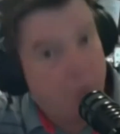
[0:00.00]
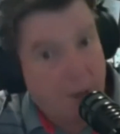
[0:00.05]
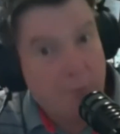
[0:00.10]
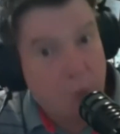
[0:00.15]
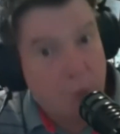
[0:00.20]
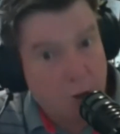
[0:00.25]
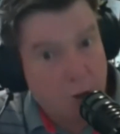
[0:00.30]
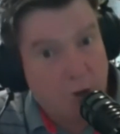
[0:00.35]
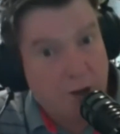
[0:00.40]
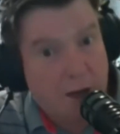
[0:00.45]

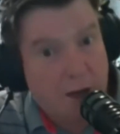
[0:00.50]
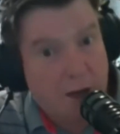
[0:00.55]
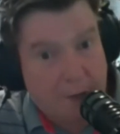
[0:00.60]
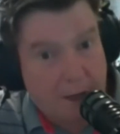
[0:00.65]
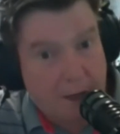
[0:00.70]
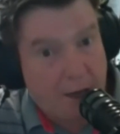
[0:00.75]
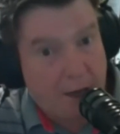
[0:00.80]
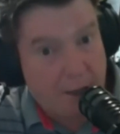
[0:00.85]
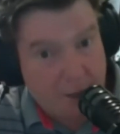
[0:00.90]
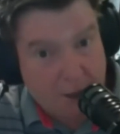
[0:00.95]
are
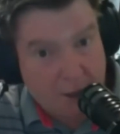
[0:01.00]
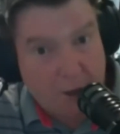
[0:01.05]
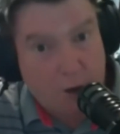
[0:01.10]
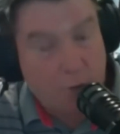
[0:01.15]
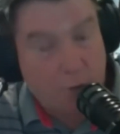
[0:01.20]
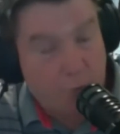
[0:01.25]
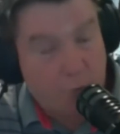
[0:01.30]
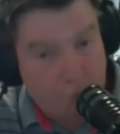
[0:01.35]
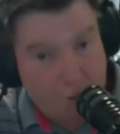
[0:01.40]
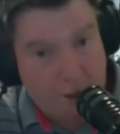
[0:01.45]
coming, and they
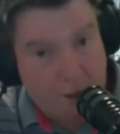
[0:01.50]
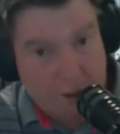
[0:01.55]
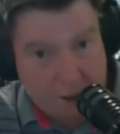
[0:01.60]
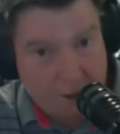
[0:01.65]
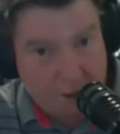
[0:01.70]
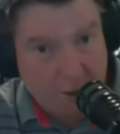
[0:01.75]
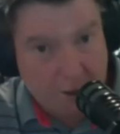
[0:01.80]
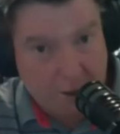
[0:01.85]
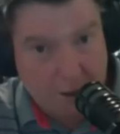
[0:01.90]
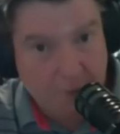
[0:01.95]
are
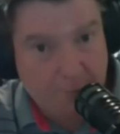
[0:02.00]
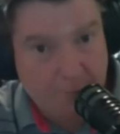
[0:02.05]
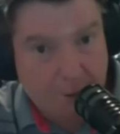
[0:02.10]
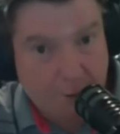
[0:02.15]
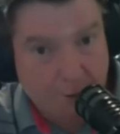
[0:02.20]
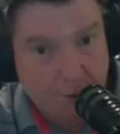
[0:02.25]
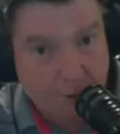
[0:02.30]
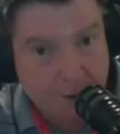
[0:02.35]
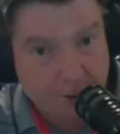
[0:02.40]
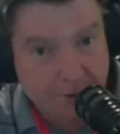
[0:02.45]
really looking
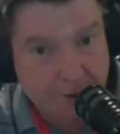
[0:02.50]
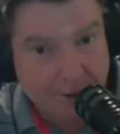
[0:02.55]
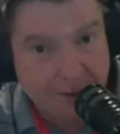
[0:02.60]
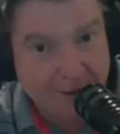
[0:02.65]
forward to it.